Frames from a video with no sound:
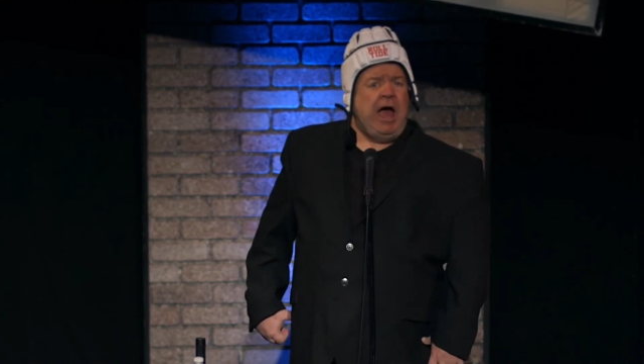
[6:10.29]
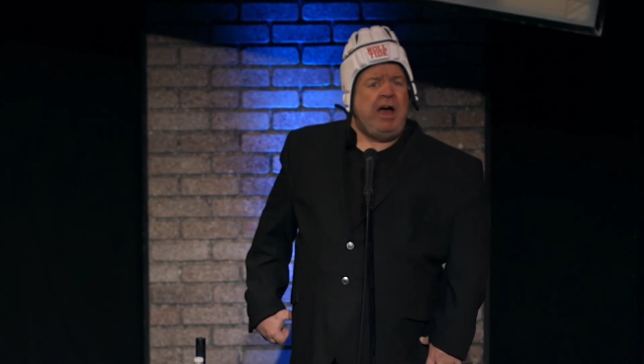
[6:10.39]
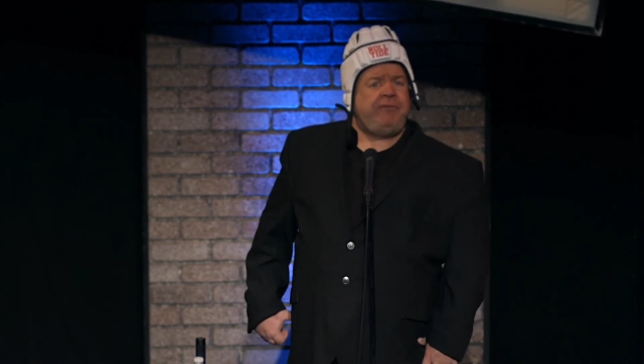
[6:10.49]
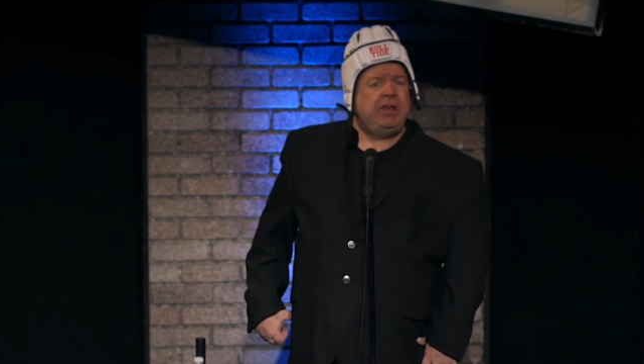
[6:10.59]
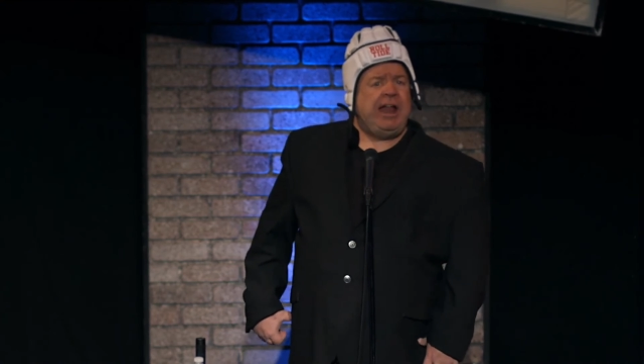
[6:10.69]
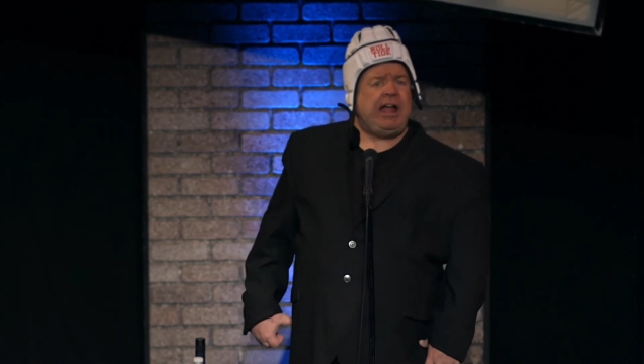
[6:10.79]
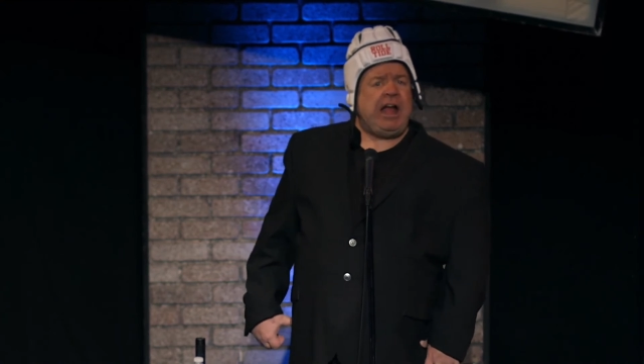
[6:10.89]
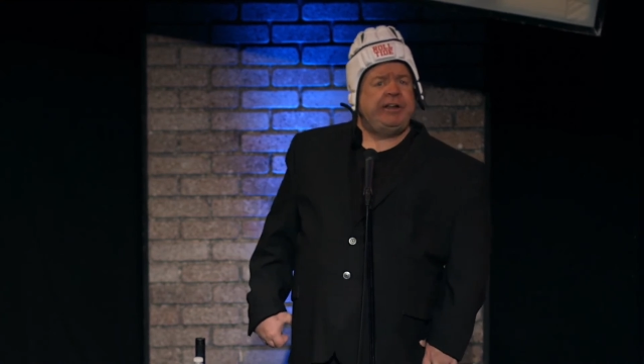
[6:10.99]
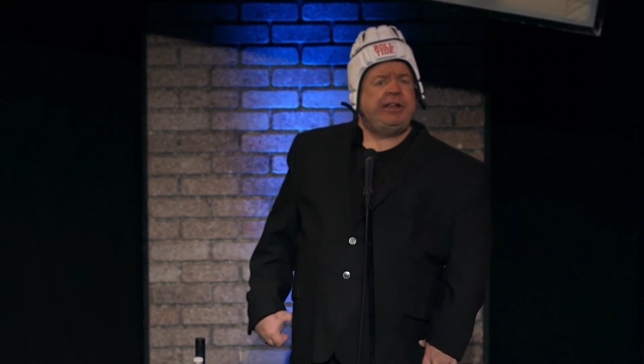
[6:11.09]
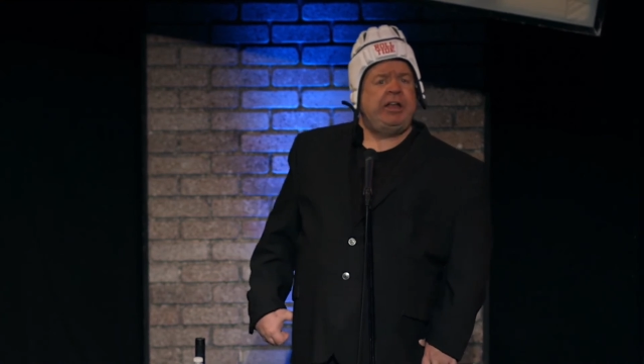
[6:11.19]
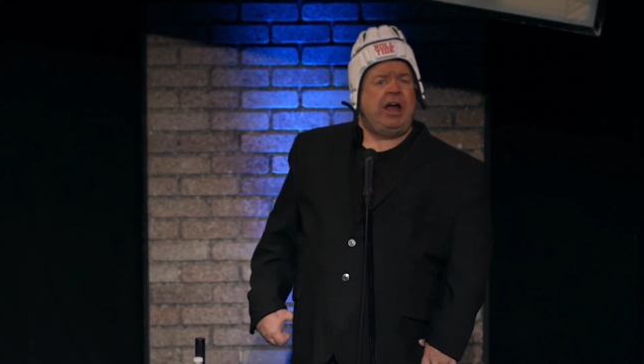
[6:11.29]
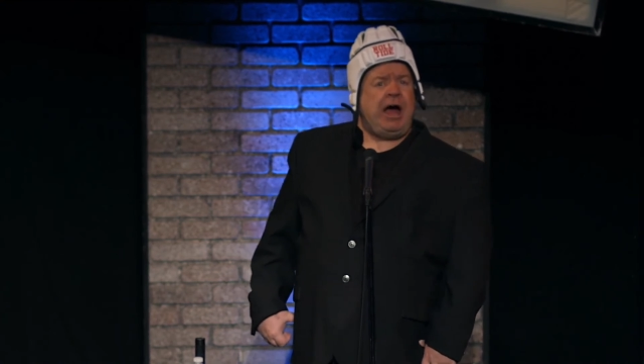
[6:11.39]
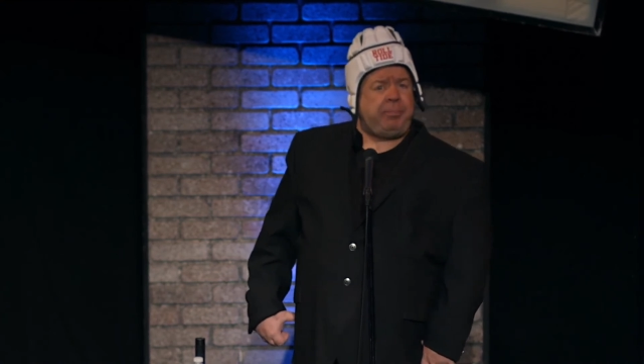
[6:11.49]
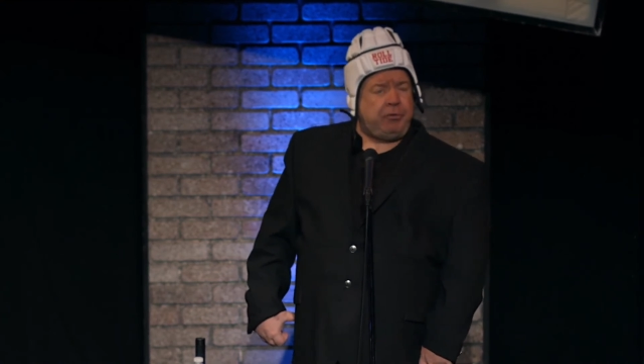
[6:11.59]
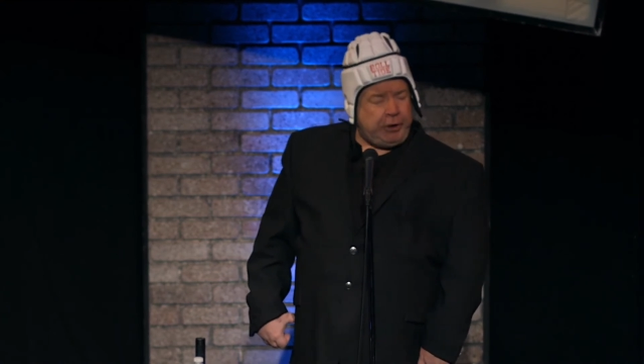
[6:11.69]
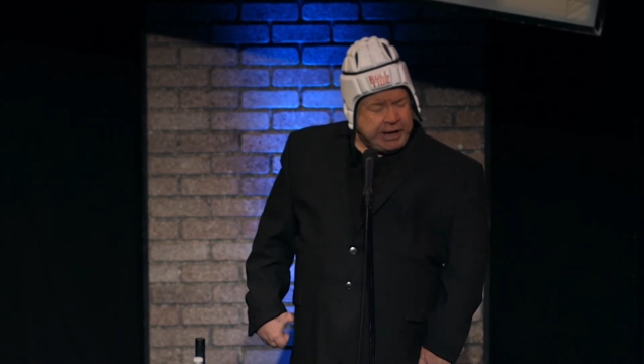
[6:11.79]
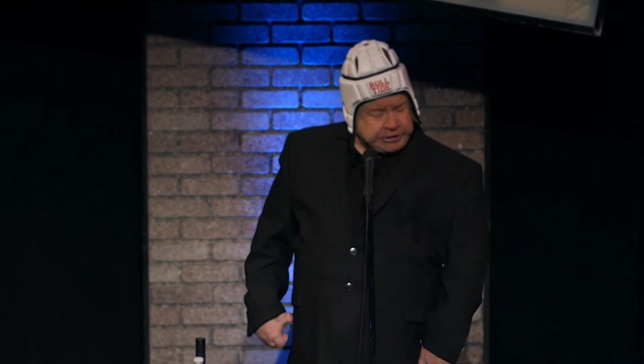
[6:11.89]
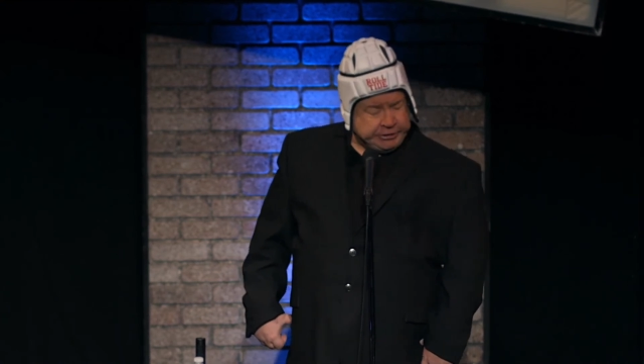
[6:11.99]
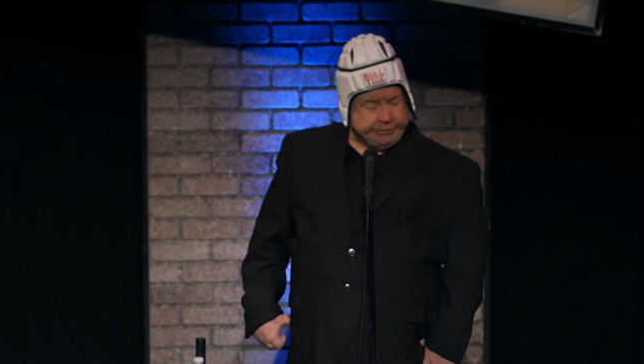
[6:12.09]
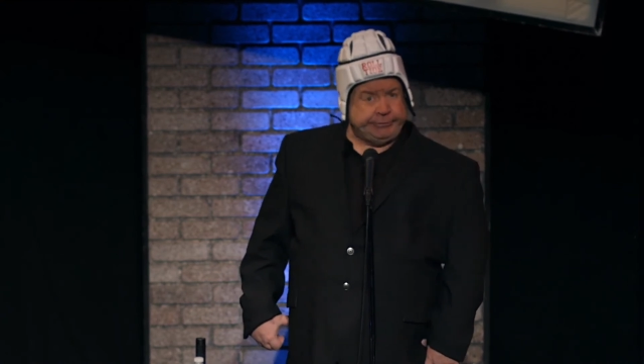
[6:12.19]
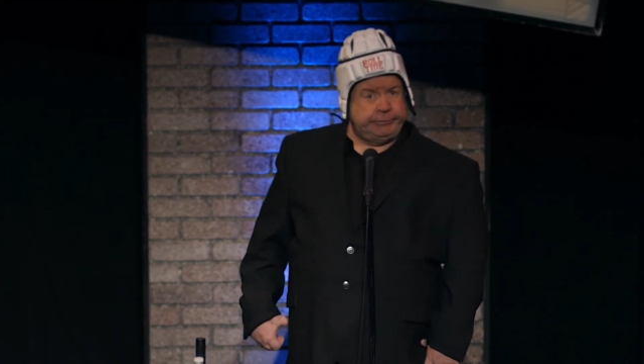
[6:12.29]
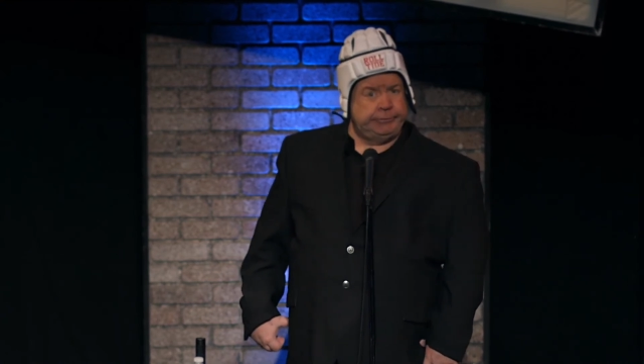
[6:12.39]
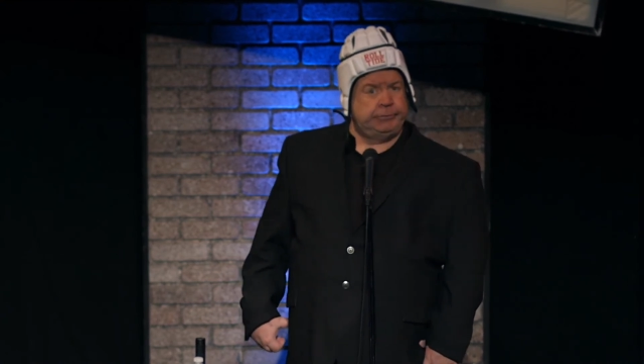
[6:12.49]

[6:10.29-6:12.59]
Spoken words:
I feel like I need an operation.